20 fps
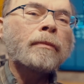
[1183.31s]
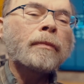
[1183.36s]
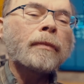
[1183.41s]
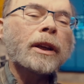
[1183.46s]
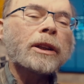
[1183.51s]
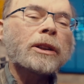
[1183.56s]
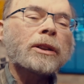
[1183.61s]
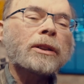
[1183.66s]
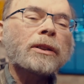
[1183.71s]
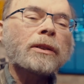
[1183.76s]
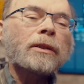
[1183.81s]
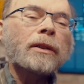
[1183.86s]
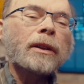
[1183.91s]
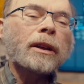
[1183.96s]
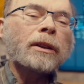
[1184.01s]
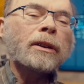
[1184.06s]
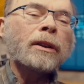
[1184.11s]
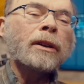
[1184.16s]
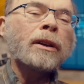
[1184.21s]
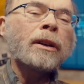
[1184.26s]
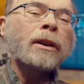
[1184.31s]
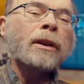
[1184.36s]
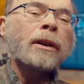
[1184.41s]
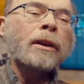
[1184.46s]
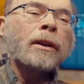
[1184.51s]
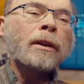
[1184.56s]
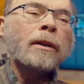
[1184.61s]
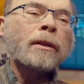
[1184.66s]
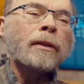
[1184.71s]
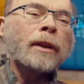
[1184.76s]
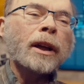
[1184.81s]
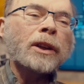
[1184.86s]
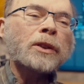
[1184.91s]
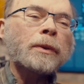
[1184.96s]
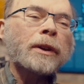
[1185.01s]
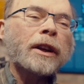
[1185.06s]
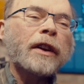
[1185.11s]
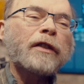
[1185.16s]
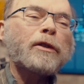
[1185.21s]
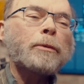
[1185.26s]
That's
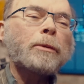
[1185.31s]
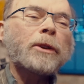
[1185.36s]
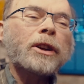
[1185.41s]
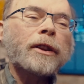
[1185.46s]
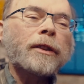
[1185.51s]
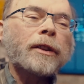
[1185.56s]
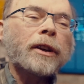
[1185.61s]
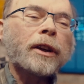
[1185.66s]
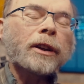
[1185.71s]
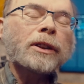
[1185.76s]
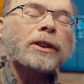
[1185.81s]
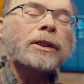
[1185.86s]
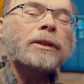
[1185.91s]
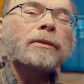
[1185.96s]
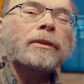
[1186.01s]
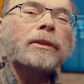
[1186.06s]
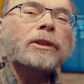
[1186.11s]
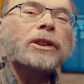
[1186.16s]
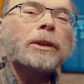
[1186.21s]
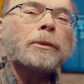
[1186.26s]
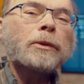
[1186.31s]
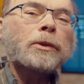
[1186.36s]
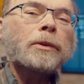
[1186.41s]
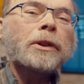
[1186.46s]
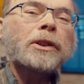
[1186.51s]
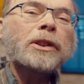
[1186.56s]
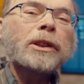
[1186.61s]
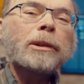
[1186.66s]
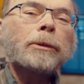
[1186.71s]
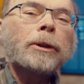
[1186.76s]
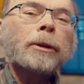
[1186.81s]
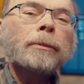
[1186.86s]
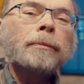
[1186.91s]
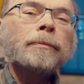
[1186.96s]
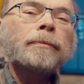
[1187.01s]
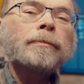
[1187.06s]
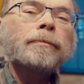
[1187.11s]
what everybody thinks. It seems reasonable.